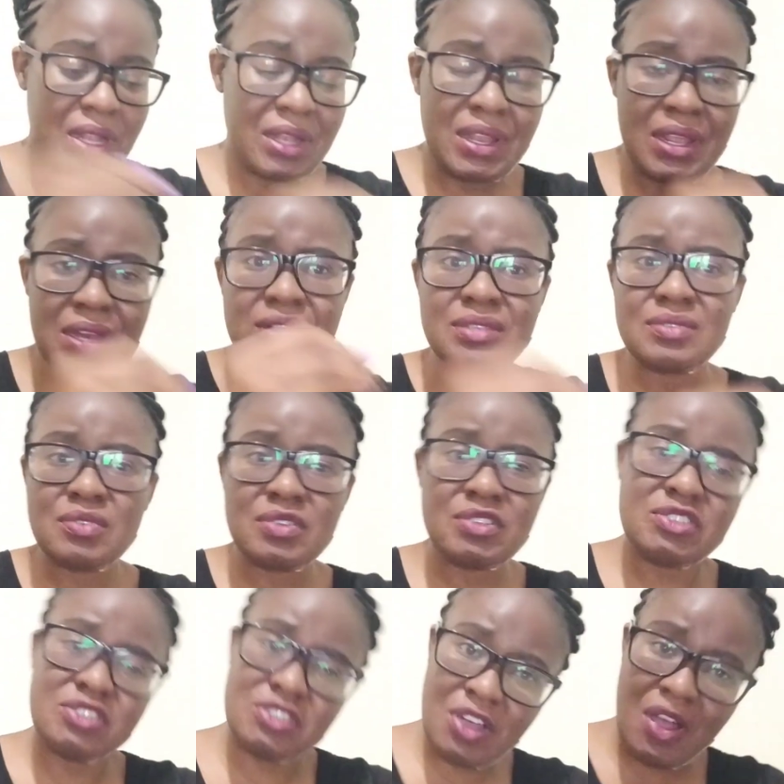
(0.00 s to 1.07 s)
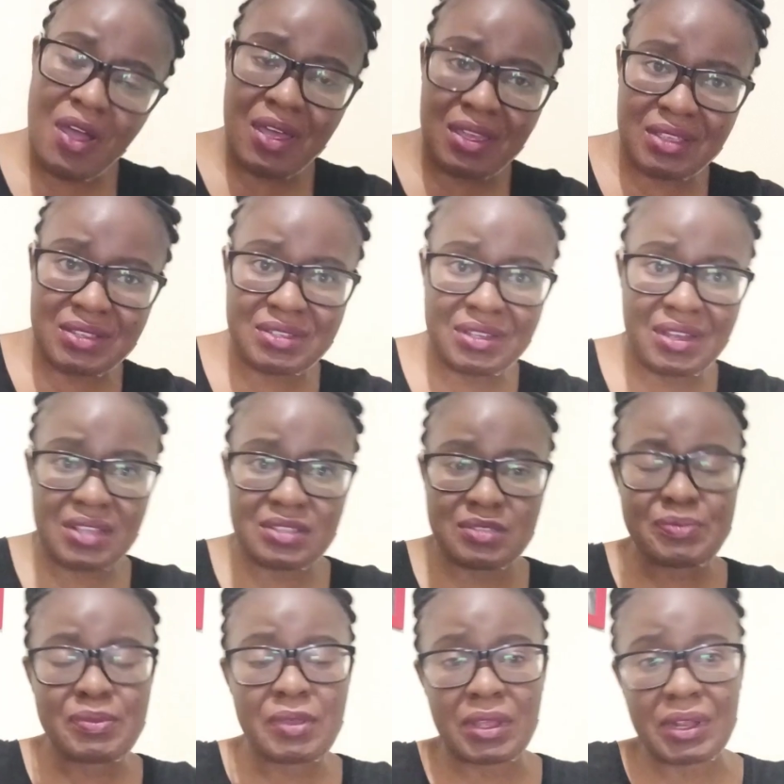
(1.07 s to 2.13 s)
Let us rejoice. Let's
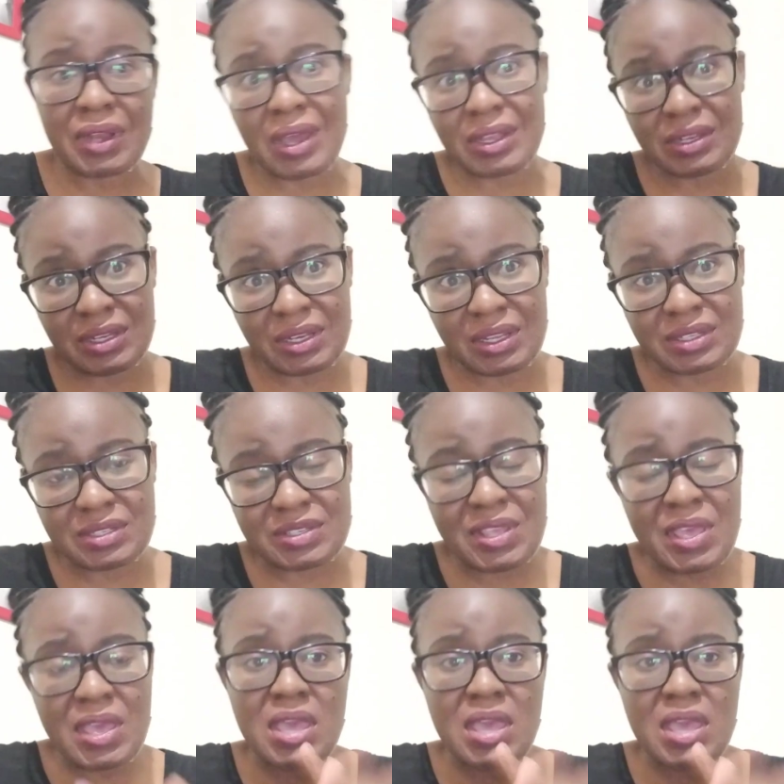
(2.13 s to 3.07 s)
be glad in it.